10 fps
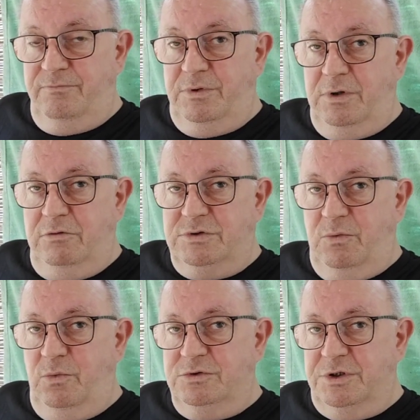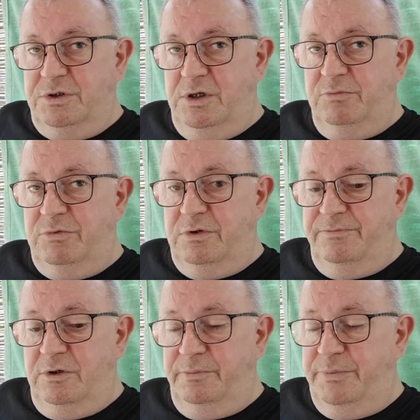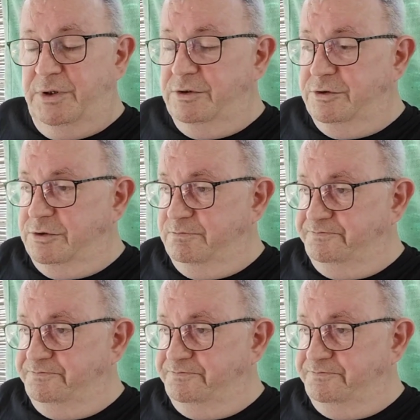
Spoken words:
For those that wants to come to the Philippines,